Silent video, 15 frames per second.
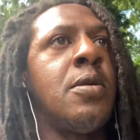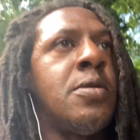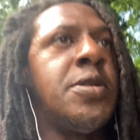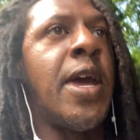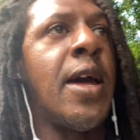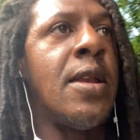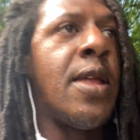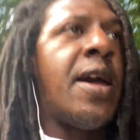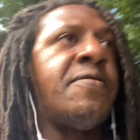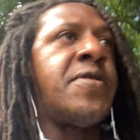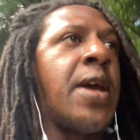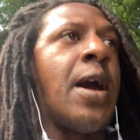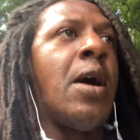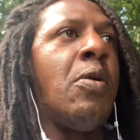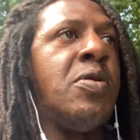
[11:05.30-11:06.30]
that life
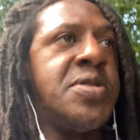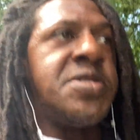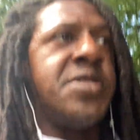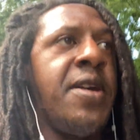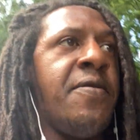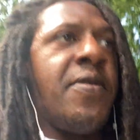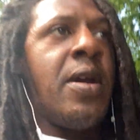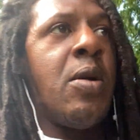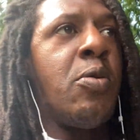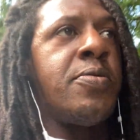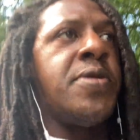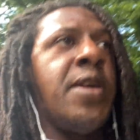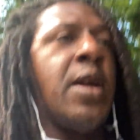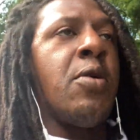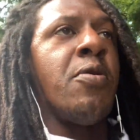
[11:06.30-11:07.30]
that I was living
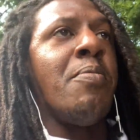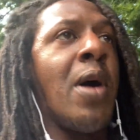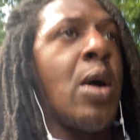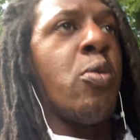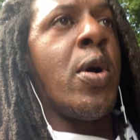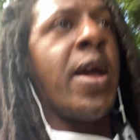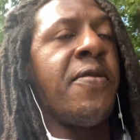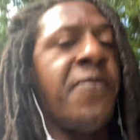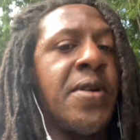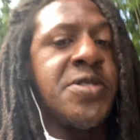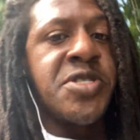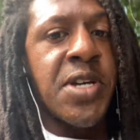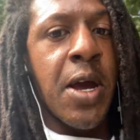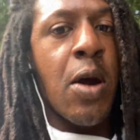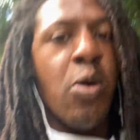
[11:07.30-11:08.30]
there with my wife and
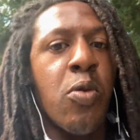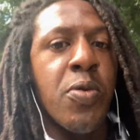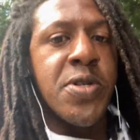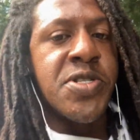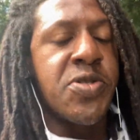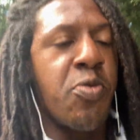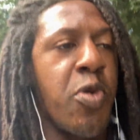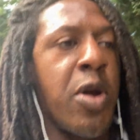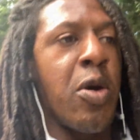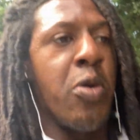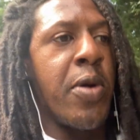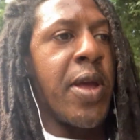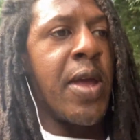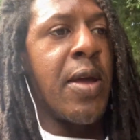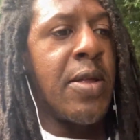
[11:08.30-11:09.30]
child was real
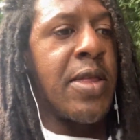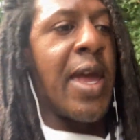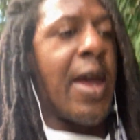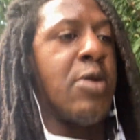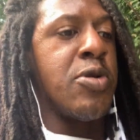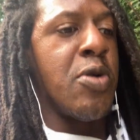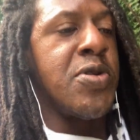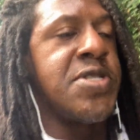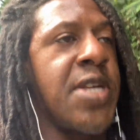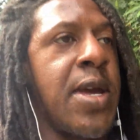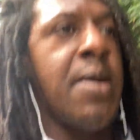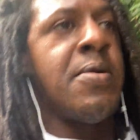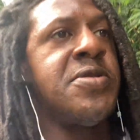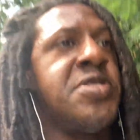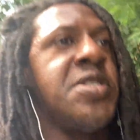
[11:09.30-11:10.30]
and that those
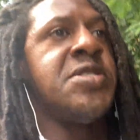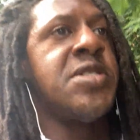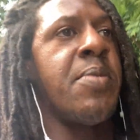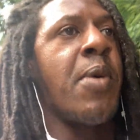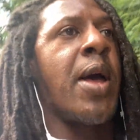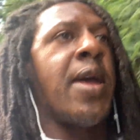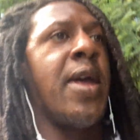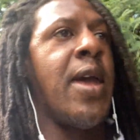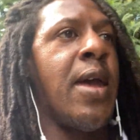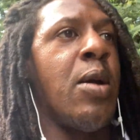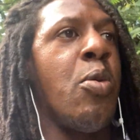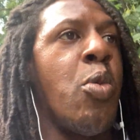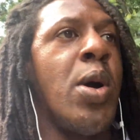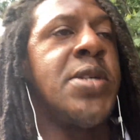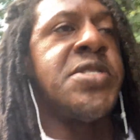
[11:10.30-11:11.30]
images in my head
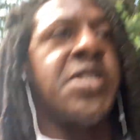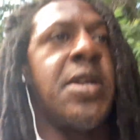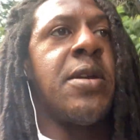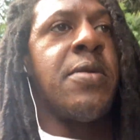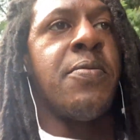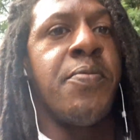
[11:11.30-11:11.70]
wasn't.